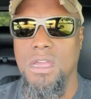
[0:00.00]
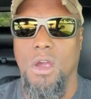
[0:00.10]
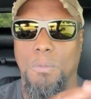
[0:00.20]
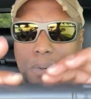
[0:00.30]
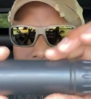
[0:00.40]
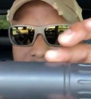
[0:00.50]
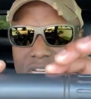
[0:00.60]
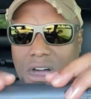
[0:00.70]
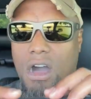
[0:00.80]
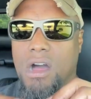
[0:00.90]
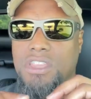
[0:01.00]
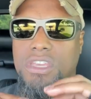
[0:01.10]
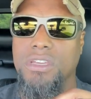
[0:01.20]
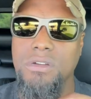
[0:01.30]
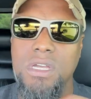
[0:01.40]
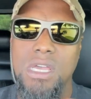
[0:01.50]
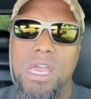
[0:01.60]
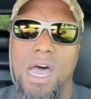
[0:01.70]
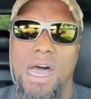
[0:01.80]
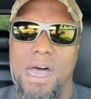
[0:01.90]
or push it on you.
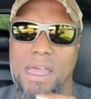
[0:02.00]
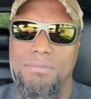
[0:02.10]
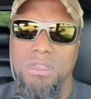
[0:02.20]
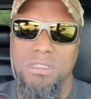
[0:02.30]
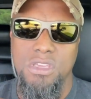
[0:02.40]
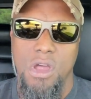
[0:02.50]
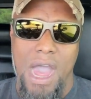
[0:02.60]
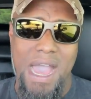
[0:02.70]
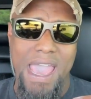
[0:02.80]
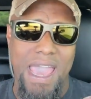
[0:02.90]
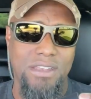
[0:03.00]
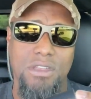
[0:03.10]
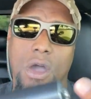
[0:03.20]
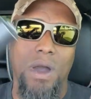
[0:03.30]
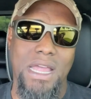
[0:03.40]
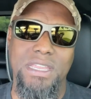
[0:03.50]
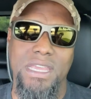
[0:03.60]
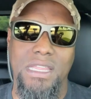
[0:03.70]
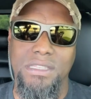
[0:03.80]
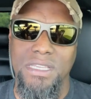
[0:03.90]
You know, I had no
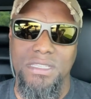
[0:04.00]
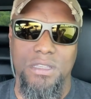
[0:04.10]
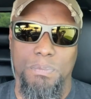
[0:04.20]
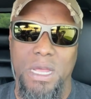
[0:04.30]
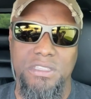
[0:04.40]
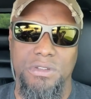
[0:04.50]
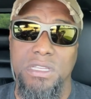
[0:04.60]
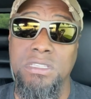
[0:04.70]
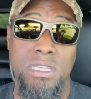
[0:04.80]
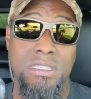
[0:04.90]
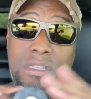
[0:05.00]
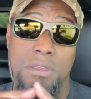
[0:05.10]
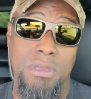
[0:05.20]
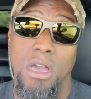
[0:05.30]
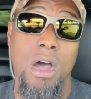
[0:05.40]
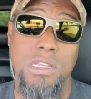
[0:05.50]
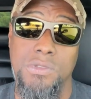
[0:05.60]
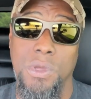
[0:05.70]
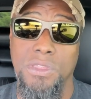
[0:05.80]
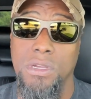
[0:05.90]
idea that this suppressor existed, to be honest
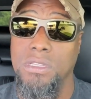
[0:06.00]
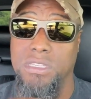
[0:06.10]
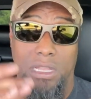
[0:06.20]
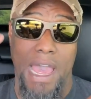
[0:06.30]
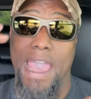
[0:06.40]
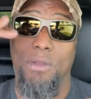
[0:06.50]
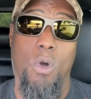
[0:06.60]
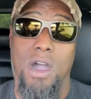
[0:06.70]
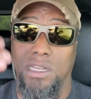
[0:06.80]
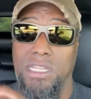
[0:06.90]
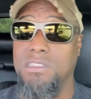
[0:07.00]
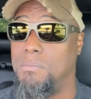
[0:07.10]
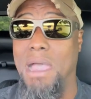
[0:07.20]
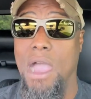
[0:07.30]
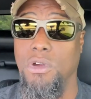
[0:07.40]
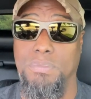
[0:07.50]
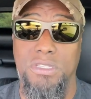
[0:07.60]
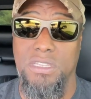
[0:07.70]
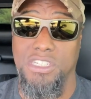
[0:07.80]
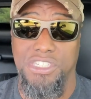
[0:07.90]
with you, until I had walked into Bauer
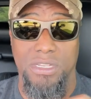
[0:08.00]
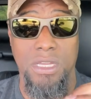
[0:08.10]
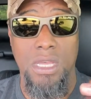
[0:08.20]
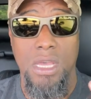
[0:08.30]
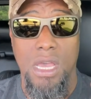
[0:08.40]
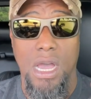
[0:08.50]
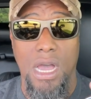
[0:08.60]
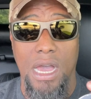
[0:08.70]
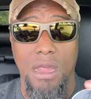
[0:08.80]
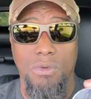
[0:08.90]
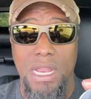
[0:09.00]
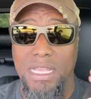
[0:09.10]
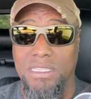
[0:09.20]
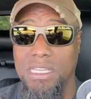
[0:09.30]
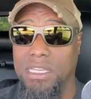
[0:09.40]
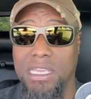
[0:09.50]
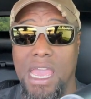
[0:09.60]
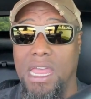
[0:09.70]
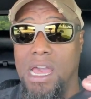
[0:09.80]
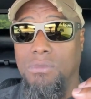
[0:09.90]
Precision. And when I seen the
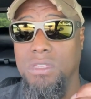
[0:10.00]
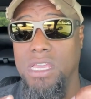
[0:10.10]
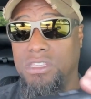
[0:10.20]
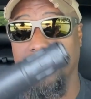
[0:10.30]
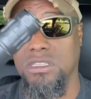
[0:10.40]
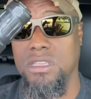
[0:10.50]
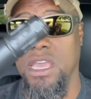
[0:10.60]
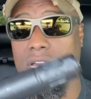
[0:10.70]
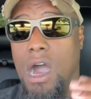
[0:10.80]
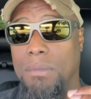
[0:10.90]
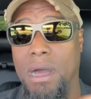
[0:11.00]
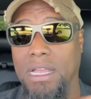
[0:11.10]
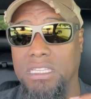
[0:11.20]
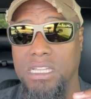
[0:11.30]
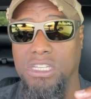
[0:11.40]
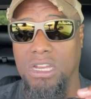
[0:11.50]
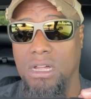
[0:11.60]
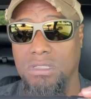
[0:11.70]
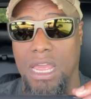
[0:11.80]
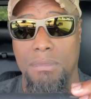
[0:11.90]
can, it caught my attention. I
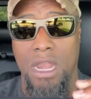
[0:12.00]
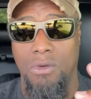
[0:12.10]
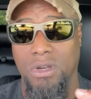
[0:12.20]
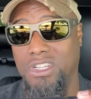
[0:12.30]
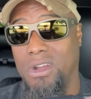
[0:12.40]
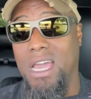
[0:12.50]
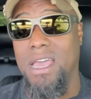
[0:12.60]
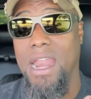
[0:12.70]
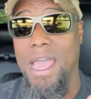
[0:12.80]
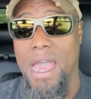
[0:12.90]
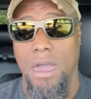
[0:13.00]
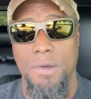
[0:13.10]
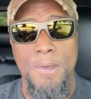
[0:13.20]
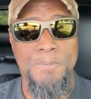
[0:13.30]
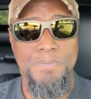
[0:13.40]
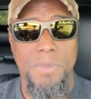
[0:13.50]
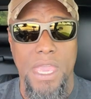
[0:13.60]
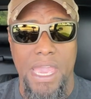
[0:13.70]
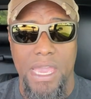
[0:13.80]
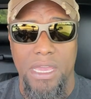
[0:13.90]
was like, man, I want to try that out.
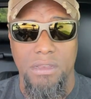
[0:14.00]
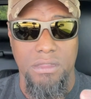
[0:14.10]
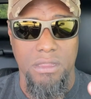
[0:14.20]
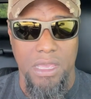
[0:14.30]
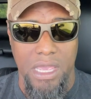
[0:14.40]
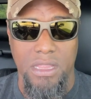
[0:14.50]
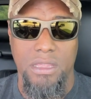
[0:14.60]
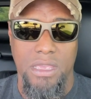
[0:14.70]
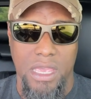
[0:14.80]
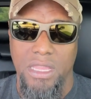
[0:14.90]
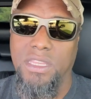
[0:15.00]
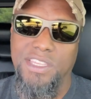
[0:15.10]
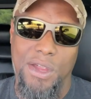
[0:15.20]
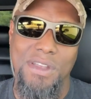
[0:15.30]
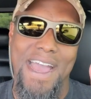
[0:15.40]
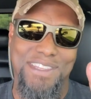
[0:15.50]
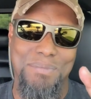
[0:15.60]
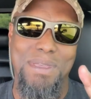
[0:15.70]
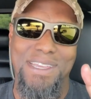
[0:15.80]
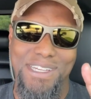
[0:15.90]
And it turned out to
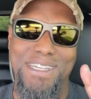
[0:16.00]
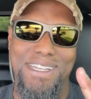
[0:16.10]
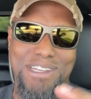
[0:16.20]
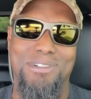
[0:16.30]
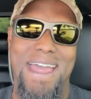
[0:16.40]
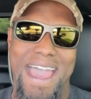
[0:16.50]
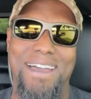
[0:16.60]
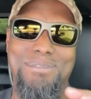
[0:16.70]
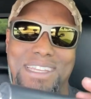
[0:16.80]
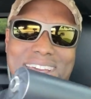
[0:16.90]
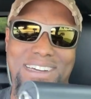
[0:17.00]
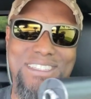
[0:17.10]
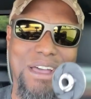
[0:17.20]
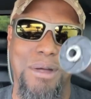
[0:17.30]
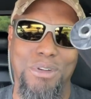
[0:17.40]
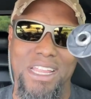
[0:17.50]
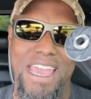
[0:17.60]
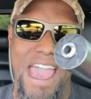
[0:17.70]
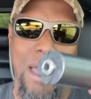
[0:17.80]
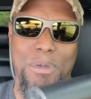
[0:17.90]
be a good grab, you know, so I'm
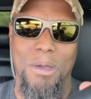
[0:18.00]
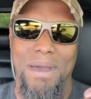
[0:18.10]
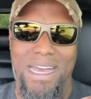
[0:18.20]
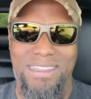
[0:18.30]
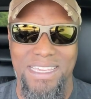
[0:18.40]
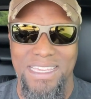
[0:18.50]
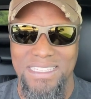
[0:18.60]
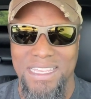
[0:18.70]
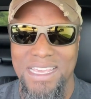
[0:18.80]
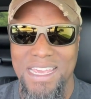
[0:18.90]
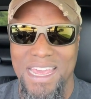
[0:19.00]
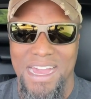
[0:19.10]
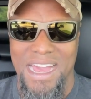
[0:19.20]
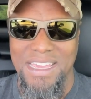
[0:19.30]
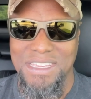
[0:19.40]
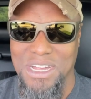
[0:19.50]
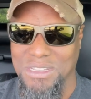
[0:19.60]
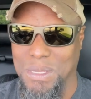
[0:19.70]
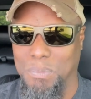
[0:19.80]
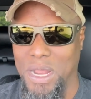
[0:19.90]
really happy about this. You know,
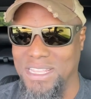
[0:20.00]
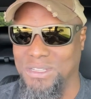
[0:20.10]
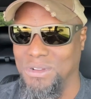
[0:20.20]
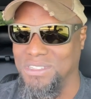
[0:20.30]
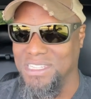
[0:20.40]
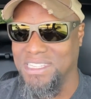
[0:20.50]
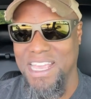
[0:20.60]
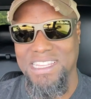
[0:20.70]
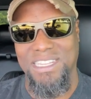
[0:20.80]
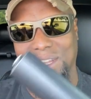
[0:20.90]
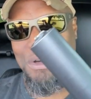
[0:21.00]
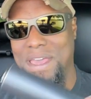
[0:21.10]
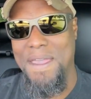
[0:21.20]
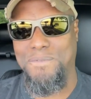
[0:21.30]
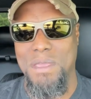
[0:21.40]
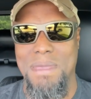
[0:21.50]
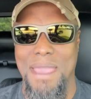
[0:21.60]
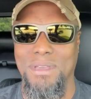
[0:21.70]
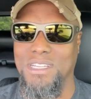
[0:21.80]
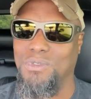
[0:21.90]
suppressors, it's a little iffy,
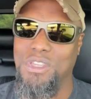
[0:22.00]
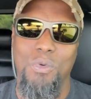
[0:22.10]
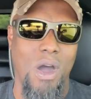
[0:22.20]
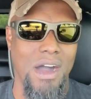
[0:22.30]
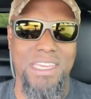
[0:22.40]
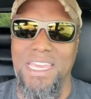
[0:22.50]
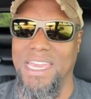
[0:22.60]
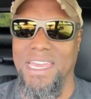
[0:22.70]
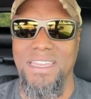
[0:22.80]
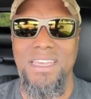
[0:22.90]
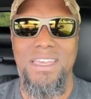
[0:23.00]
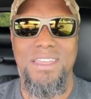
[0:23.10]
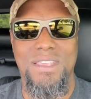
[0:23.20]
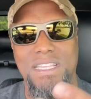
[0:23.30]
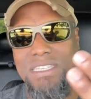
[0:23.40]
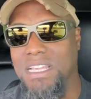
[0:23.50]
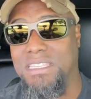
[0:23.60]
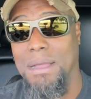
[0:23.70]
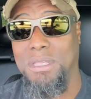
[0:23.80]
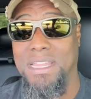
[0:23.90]
man, because when you walk in, you see
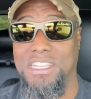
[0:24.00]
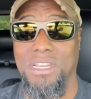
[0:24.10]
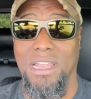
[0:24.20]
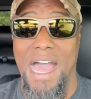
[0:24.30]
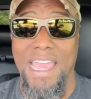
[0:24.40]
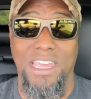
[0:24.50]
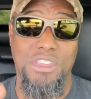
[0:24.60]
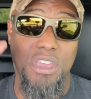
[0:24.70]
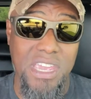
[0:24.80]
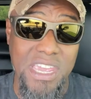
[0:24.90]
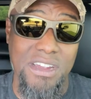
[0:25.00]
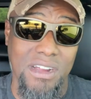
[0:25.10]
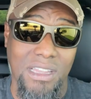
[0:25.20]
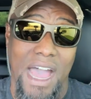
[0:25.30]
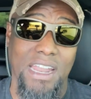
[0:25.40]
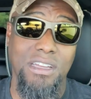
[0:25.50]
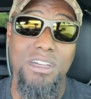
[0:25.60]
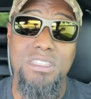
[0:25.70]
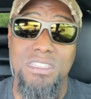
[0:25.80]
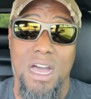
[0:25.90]
something that you like and you hear a lot of
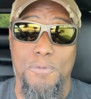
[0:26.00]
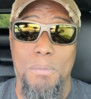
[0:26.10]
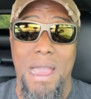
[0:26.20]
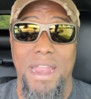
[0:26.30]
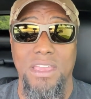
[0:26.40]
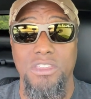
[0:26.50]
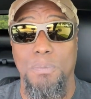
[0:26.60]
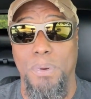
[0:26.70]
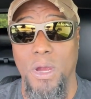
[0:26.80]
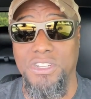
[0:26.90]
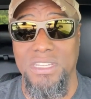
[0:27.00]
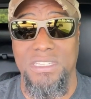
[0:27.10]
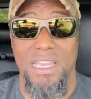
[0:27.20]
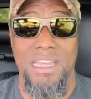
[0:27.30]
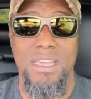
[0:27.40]
good stuff about it and you purchase it,